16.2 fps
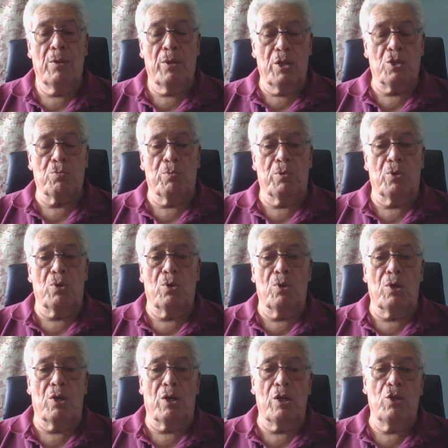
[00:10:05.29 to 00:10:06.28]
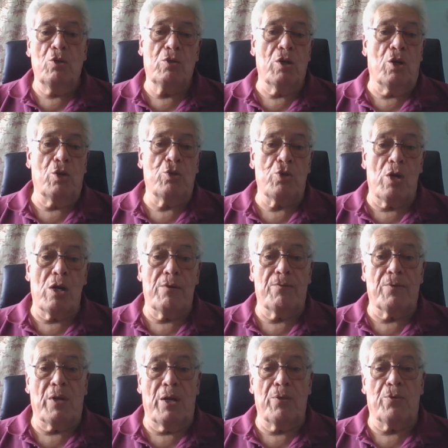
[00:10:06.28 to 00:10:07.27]
This would look like you got a
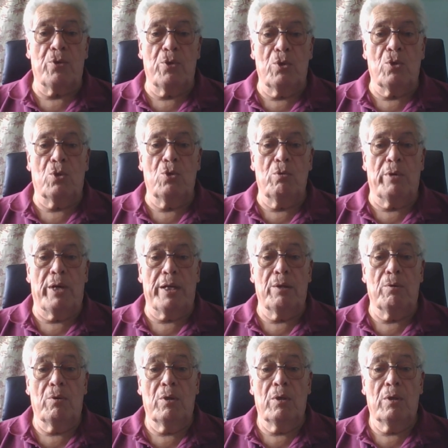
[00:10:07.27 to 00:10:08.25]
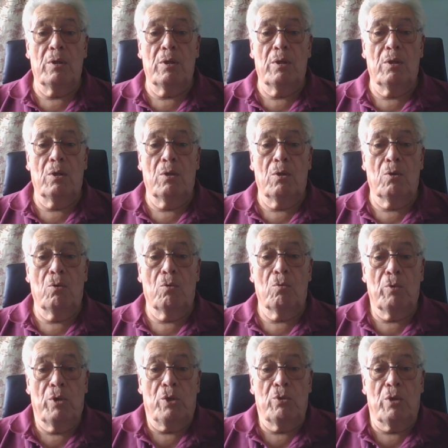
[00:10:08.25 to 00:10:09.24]
draft going through the hallway.
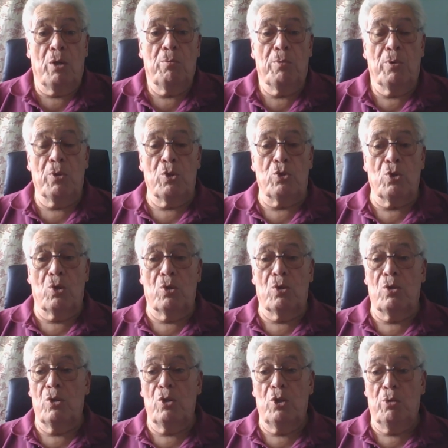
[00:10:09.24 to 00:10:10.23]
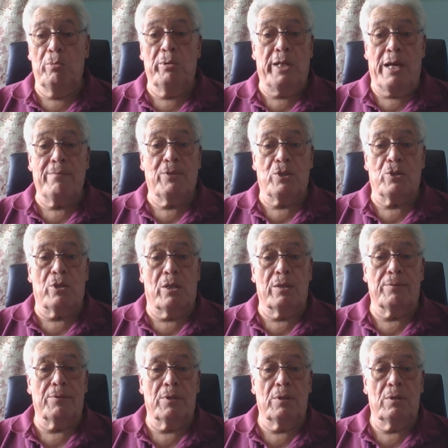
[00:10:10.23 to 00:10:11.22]
When you open the door, you would have a draft.